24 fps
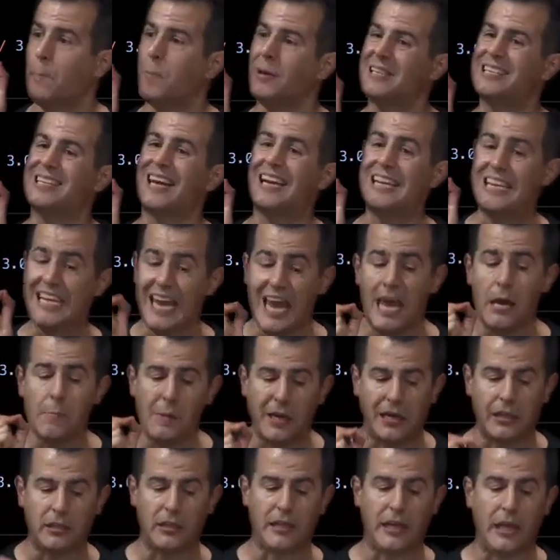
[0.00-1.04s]
but
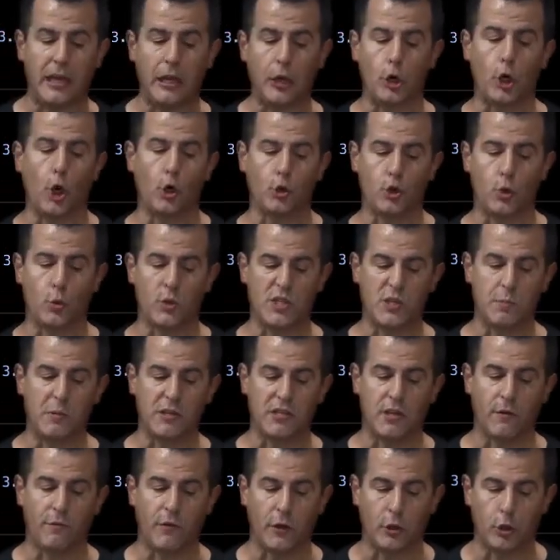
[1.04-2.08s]
dynamically go to a
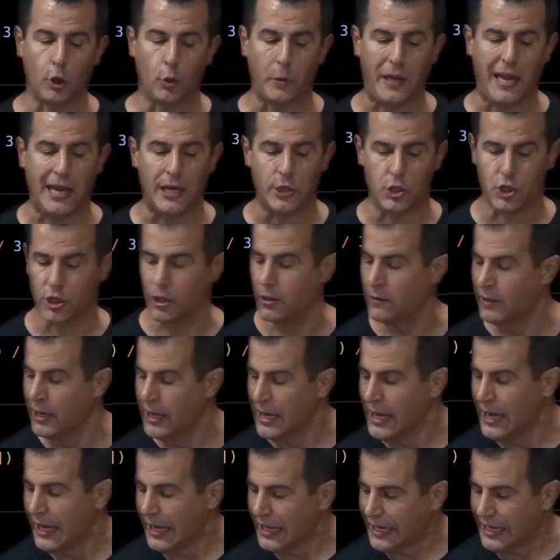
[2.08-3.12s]
specific location
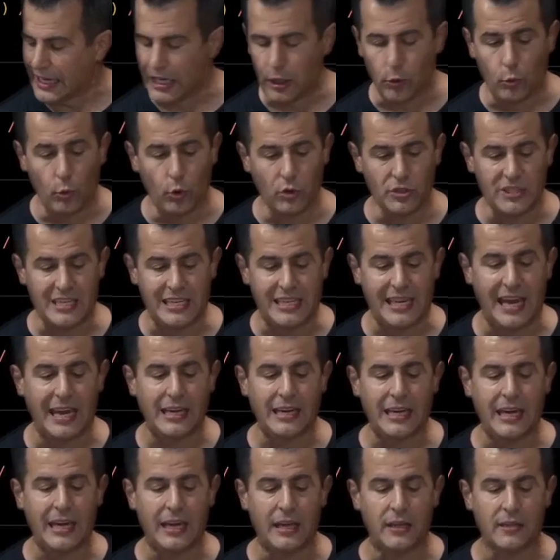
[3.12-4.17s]
equals
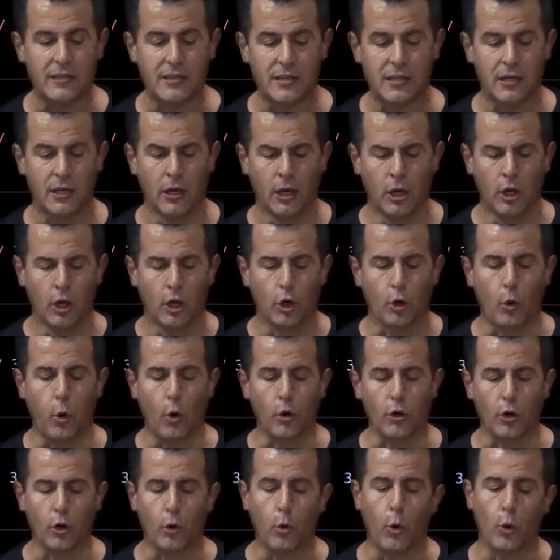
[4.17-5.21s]
get int
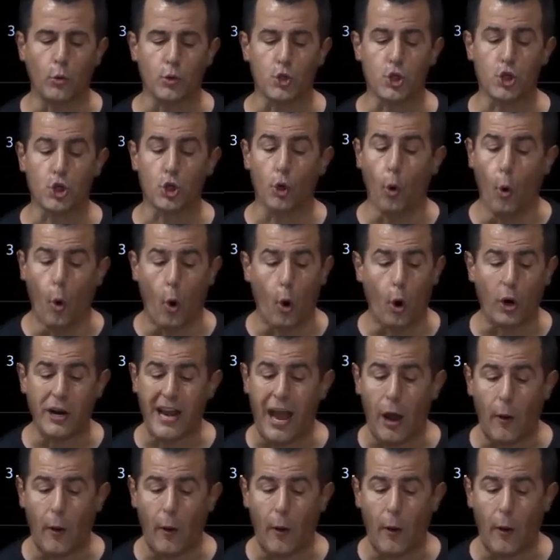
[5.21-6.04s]
quote unquote score.